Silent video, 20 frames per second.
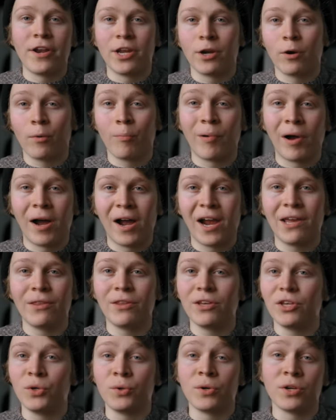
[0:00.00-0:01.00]
nearby
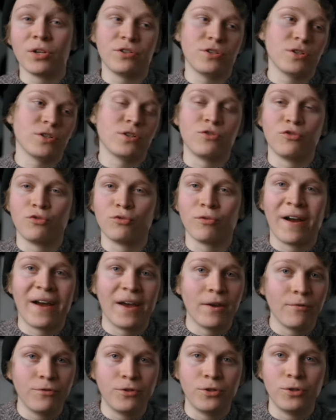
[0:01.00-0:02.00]
that you can just
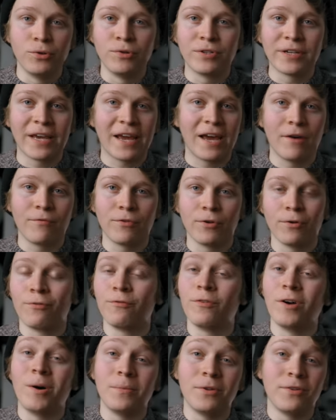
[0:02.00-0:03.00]
drive to have your
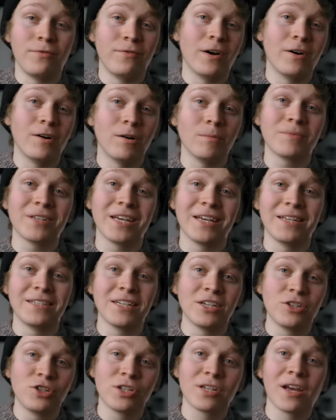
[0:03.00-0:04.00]
film developed and
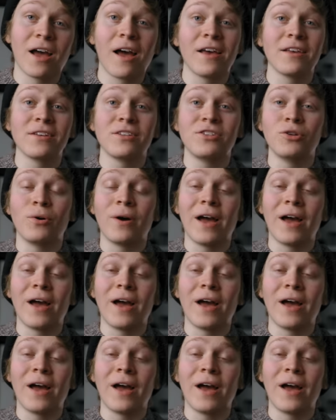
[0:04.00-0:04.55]
digitized,